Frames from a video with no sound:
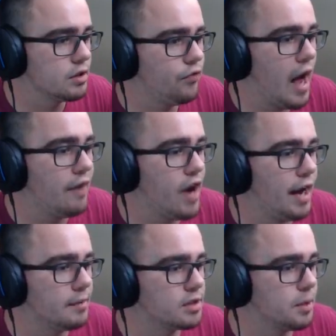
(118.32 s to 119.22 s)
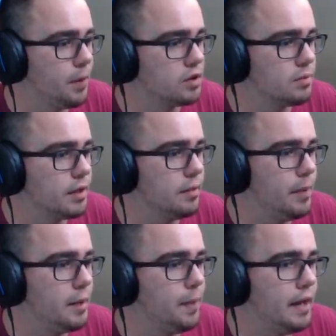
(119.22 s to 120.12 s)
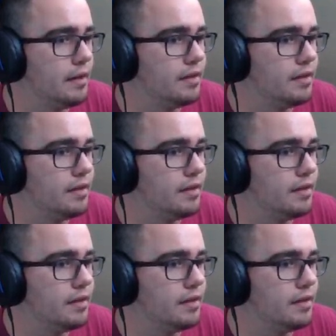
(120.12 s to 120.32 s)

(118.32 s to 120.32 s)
There's 5 items, supposedly. The big pink